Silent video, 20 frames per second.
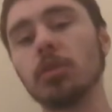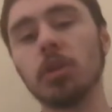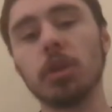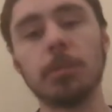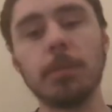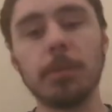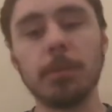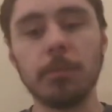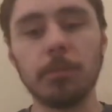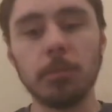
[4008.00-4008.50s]

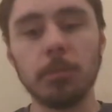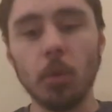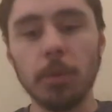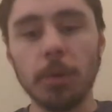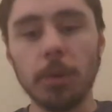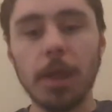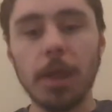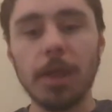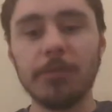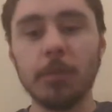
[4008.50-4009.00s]
everybody can afford it.
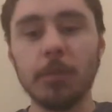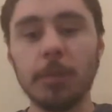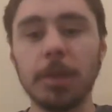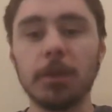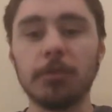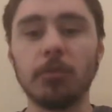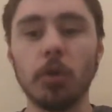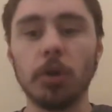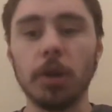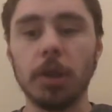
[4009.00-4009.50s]

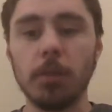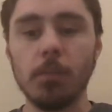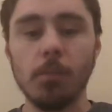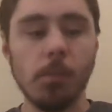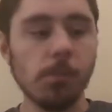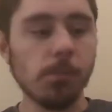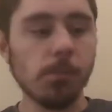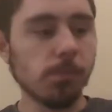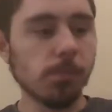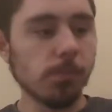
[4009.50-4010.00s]

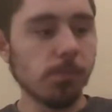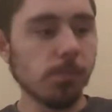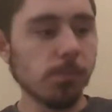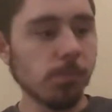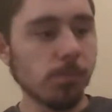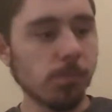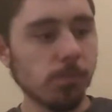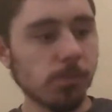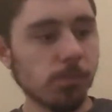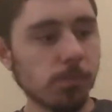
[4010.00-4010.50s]

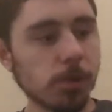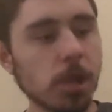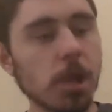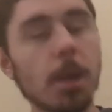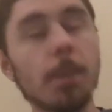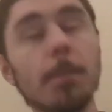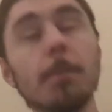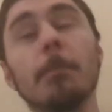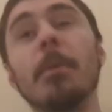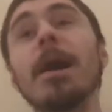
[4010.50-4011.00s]
But if you
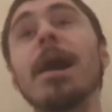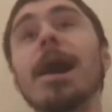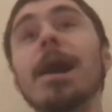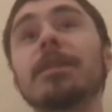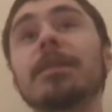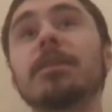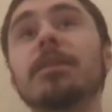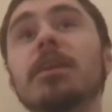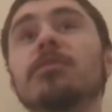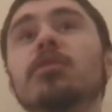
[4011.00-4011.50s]
go to this
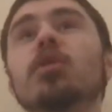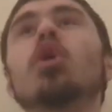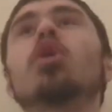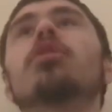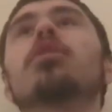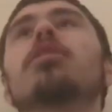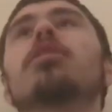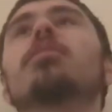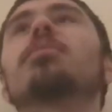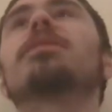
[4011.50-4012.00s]
planet,
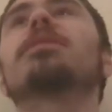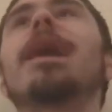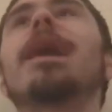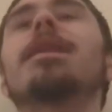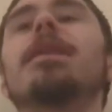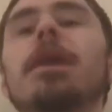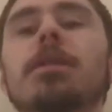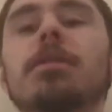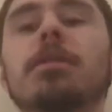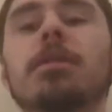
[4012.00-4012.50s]
right?
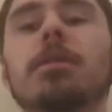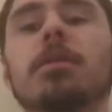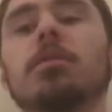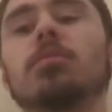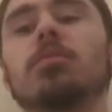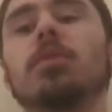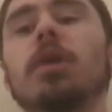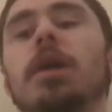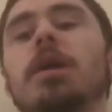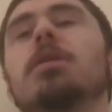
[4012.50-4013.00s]
There's like a
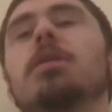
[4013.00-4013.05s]
certain